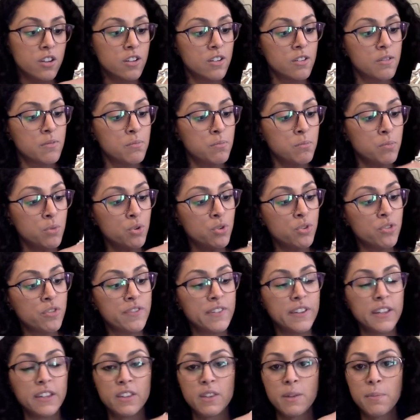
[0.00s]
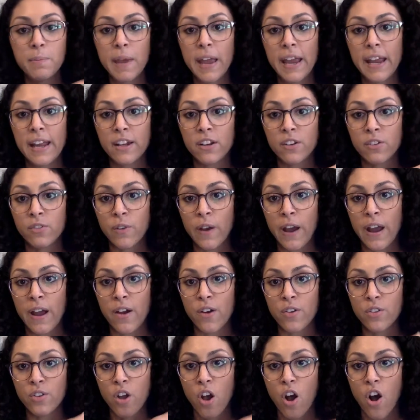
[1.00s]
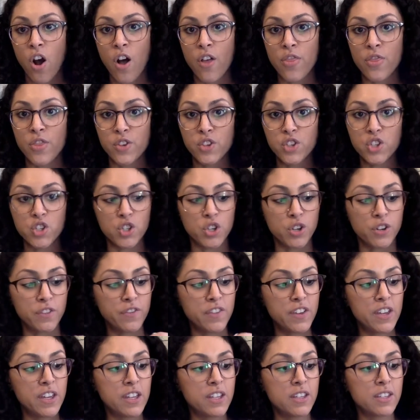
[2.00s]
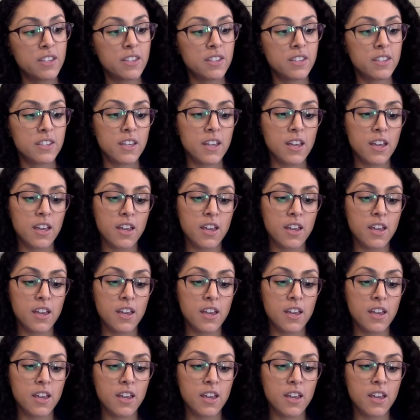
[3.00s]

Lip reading: moving the paint around on the surface